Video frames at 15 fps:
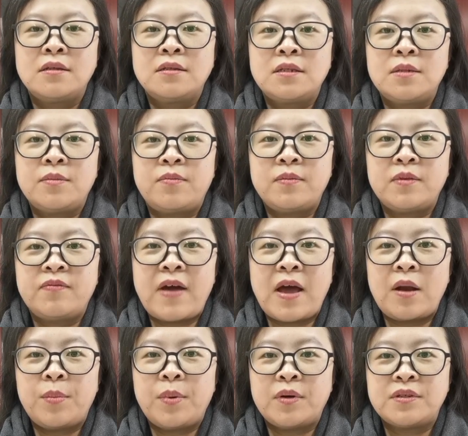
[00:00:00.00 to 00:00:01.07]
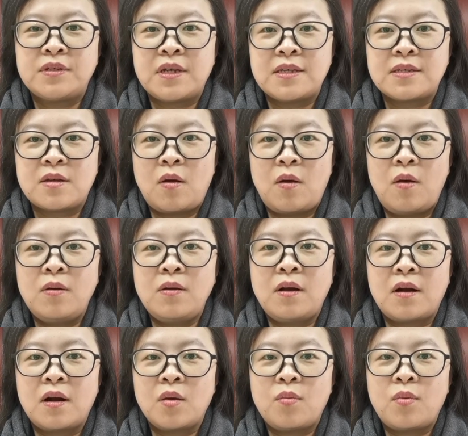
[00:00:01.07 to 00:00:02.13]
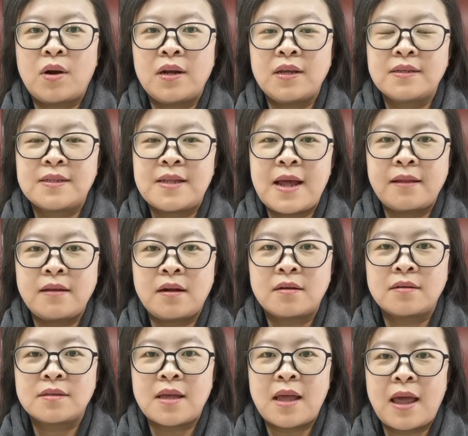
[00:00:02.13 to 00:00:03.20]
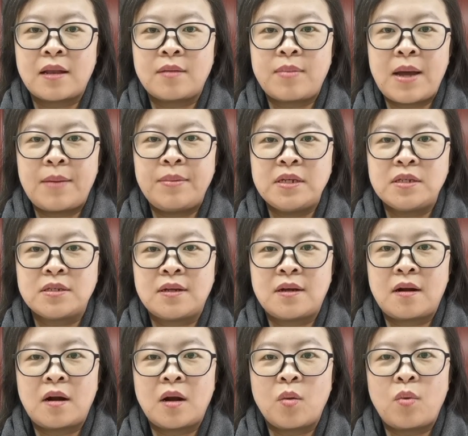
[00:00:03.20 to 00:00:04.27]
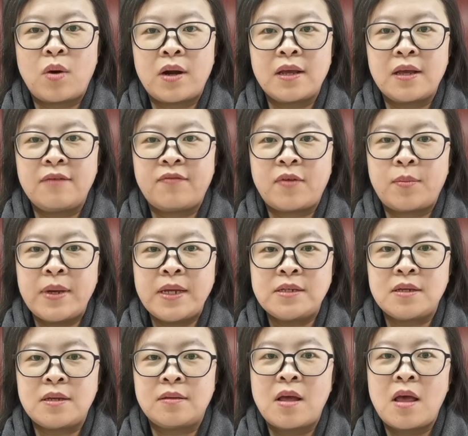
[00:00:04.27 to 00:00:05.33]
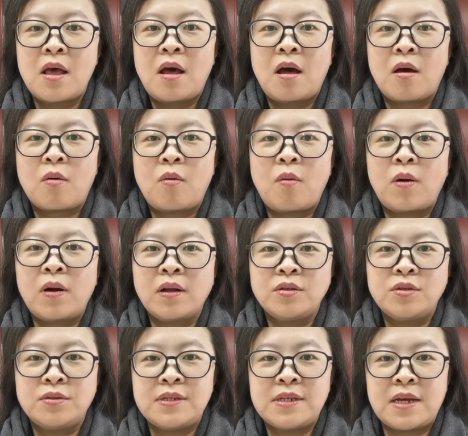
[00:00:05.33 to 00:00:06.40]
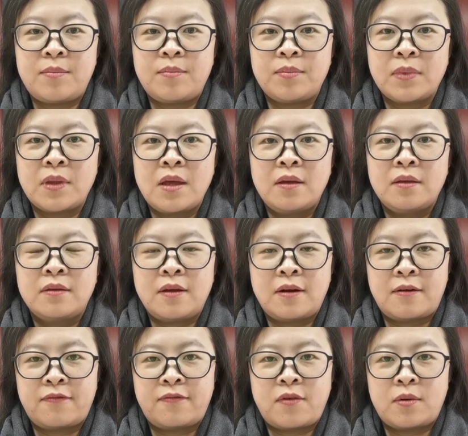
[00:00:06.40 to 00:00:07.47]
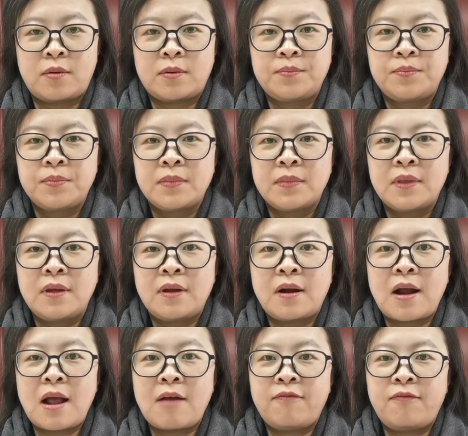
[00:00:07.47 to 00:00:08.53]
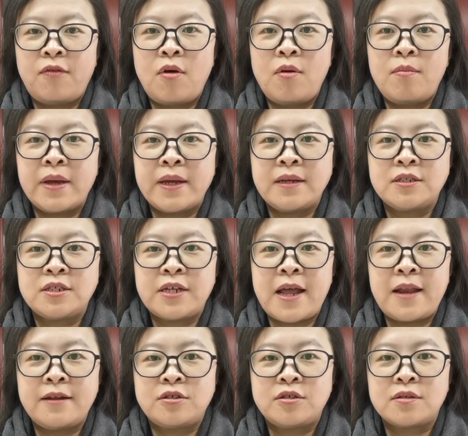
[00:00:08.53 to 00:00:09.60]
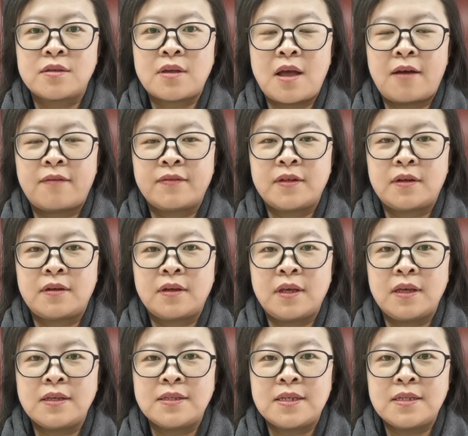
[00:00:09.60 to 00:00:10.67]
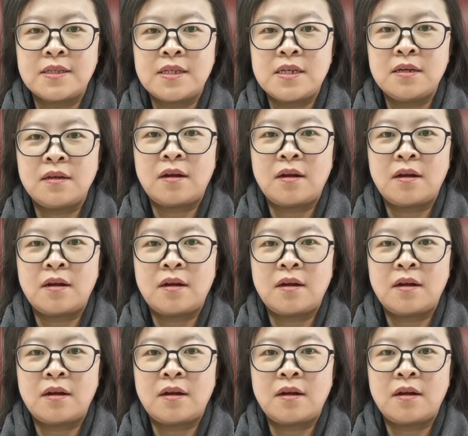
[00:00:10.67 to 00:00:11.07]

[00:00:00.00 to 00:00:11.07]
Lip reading: developed its own early warning standards and published the early warning information according to them. Therefore, there are four main challenges of the existing